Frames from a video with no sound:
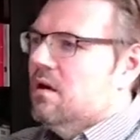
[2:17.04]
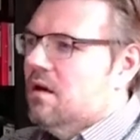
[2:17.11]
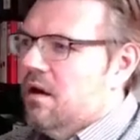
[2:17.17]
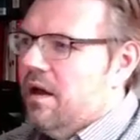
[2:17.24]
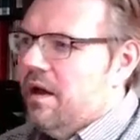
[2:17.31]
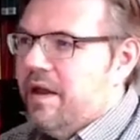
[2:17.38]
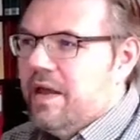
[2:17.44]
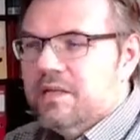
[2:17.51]

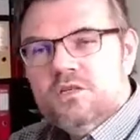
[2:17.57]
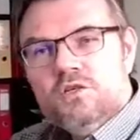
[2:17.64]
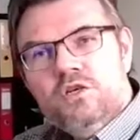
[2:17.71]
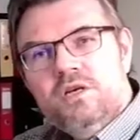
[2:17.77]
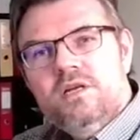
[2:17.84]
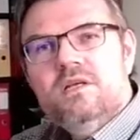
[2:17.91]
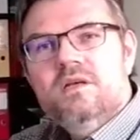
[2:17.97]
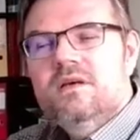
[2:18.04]
an Excel
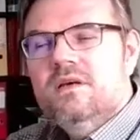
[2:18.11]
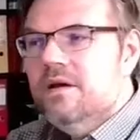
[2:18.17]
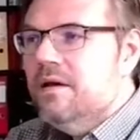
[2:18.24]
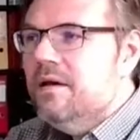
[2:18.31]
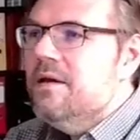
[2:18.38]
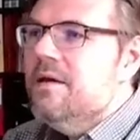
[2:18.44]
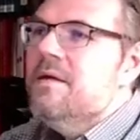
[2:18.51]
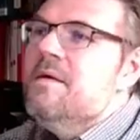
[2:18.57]
sheet. Yeah?
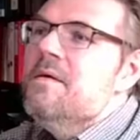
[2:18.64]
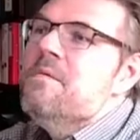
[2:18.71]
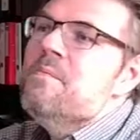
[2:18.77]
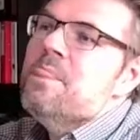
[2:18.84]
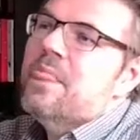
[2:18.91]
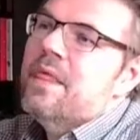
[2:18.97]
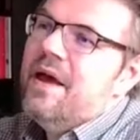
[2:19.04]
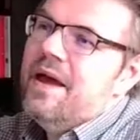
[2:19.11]

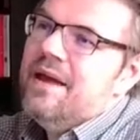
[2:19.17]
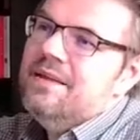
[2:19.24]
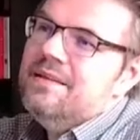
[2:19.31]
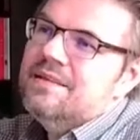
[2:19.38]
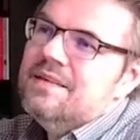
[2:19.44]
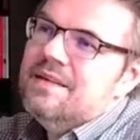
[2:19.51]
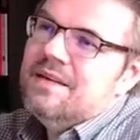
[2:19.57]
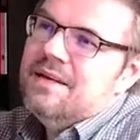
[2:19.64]
And
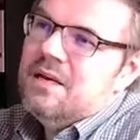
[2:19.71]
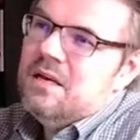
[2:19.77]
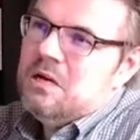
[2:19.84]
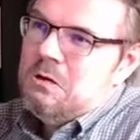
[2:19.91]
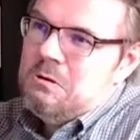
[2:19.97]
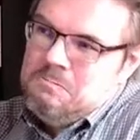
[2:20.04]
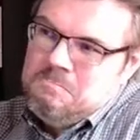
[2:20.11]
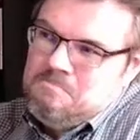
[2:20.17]

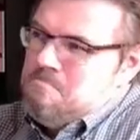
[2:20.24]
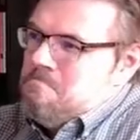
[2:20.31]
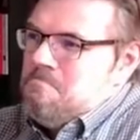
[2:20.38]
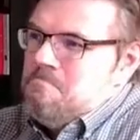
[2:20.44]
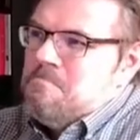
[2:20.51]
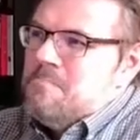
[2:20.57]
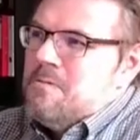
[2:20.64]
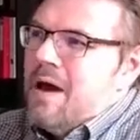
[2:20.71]

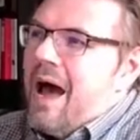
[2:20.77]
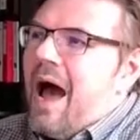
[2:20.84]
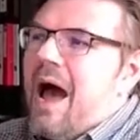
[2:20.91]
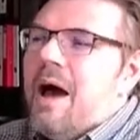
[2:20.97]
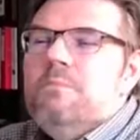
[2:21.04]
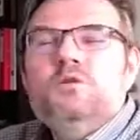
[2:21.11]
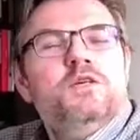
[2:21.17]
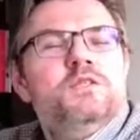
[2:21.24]

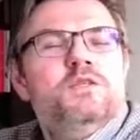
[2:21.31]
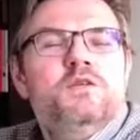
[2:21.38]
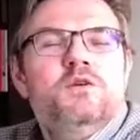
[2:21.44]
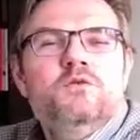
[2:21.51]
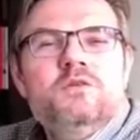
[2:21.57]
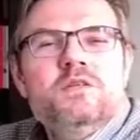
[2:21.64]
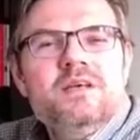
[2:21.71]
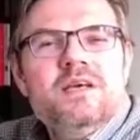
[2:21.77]
I'm just
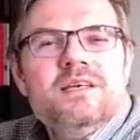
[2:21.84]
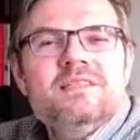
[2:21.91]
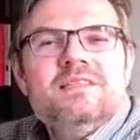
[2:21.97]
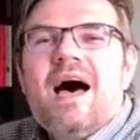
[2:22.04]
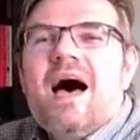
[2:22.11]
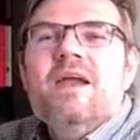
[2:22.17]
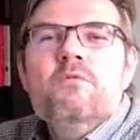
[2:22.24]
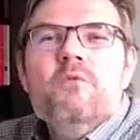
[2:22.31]
using a
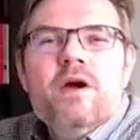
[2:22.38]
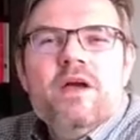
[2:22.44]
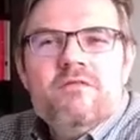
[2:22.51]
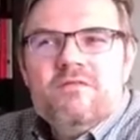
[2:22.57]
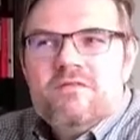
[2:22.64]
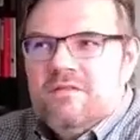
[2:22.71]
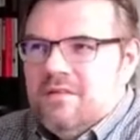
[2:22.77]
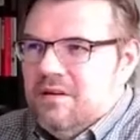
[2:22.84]
sine wave.
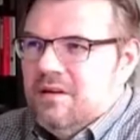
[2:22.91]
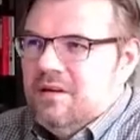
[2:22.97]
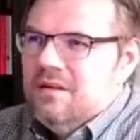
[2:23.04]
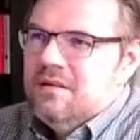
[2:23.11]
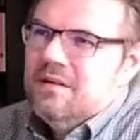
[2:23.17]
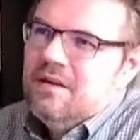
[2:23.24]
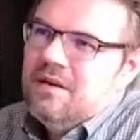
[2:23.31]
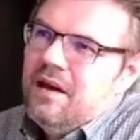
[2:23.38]
Yeah?
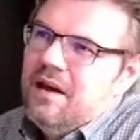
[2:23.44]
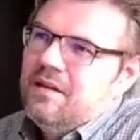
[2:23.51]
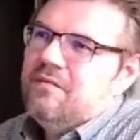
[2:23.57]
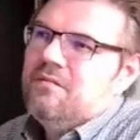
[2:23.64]
And